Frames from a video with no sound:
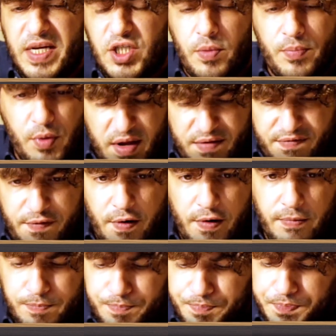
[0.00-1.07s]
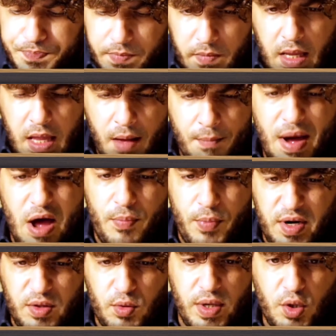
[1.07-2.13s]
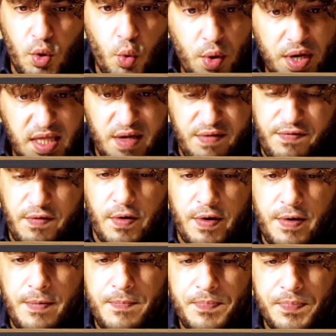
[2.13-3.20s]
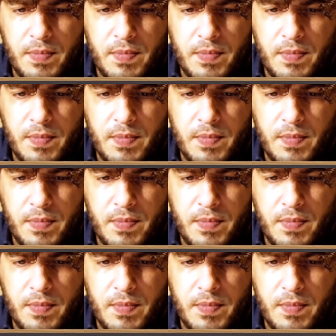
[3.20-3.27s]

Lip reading: bishop on f4. My opponent went queen d4,